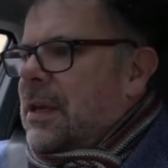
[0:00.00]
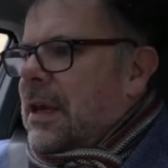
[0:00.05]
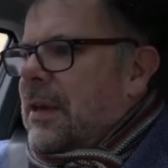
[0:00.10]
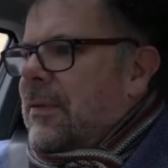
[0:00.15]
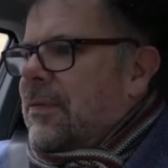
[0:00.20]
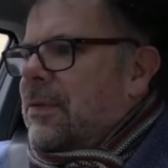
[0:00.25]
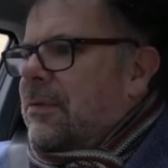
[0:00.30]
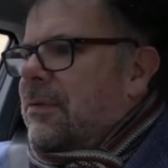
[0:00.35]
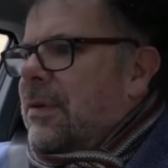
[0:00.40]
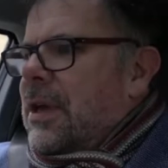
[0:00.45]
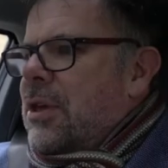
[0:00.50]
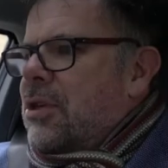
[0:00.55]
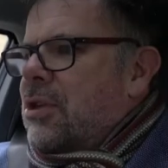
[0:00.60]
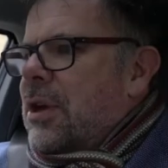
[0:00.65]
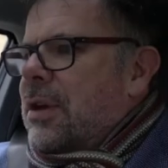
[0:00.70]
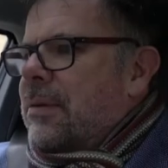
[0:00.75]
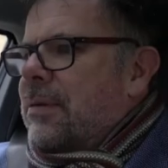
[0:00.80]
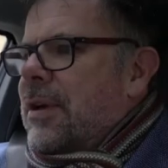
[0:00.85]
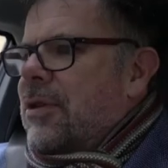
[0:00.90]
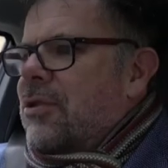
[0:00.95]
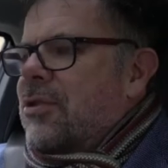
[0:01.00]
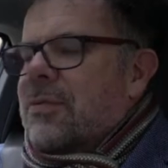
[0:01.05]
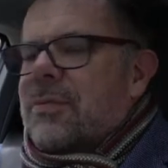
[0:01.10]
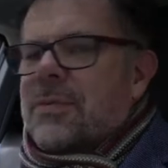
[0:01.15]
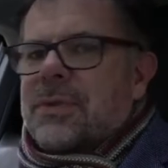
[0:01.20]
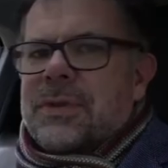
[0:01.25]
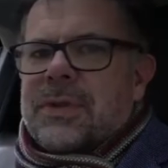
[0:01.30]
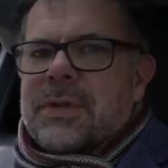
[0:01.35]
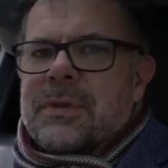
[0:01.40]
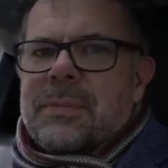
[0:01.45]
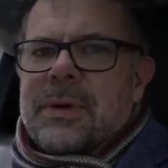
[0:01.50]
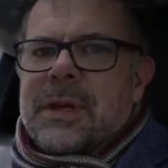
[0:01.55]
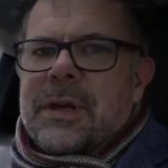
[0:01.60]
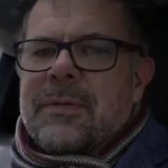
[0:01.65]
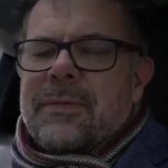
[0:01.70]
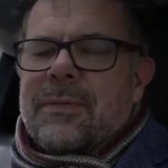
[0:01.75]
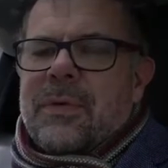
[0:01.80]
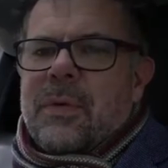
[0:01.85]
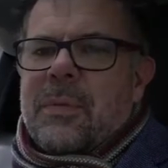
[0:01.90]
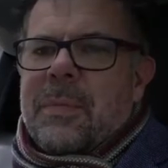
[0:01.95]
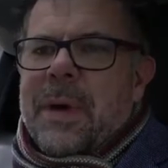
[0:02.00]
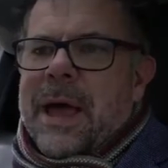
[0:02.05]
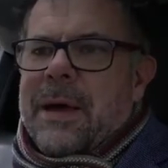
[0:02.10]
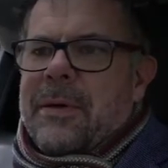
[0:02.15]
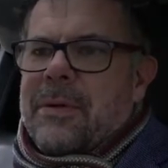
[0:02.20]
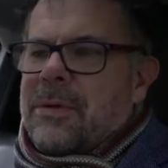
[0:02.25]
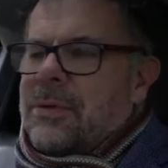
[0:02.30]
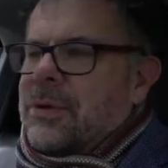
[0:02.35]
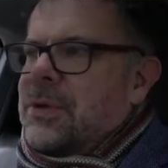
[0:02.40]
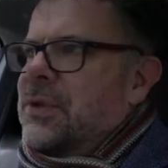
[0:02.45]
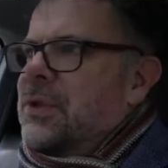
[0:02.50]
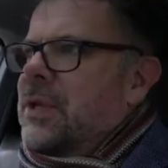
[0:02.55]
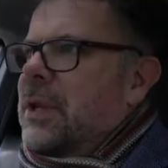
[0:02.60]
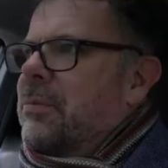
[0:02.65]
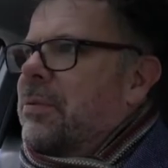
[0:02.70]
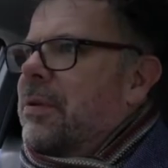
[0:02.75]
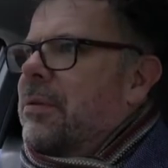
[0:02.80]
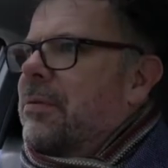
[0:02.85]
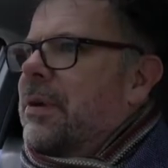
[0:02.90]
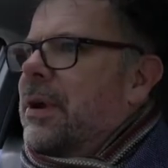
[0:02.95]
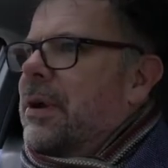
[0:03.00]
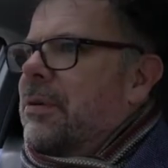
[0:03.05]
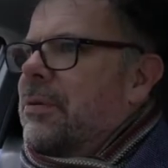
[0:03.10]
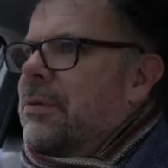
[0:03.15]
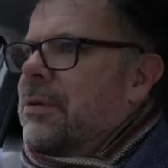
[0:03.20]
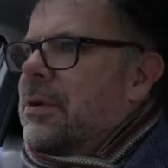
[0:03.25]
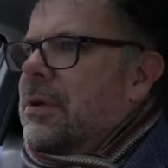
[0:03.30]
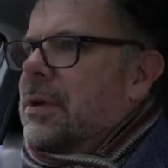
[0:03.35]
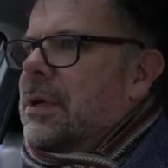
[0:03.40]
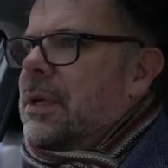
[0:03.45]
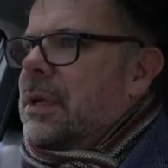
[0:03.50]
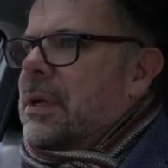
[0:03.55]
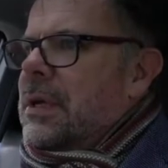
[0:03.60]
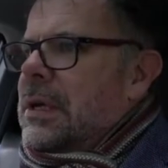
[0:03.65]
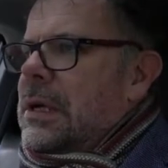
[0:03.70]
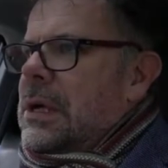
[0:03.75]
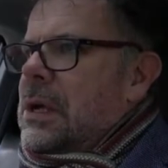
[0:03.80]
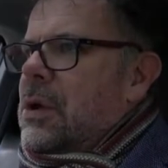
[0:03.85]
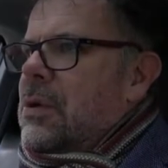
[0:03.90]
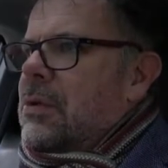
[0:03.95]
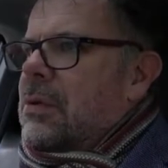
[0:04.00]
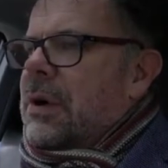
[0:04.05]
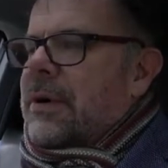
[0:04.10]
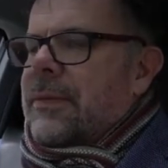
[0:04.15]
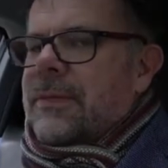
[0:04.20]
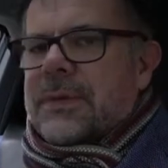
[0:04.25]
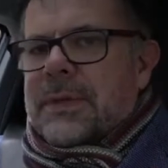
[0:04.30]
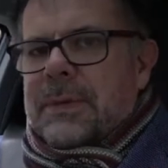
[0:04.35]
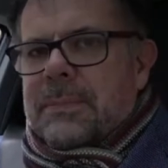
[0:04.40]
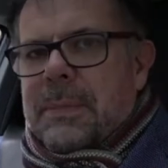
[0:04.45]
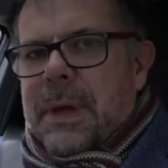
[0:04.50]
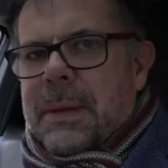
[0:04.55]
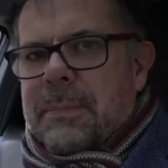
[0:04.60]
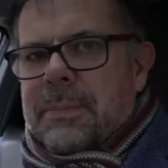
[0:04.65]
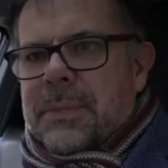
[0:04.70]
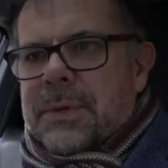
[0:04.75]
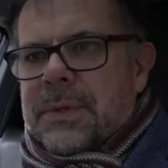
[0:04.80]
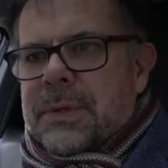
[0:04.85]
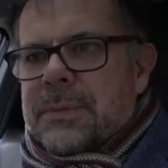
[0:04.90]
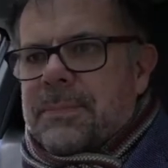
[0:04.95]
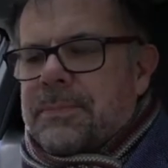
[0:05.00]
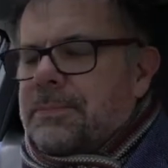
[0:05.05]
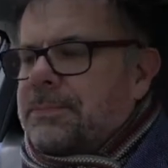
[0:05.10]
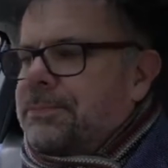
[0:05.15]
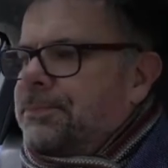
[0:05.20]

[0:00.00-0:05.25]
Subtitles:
if the regeneration was to be at full power on the slippery road or over some bumps.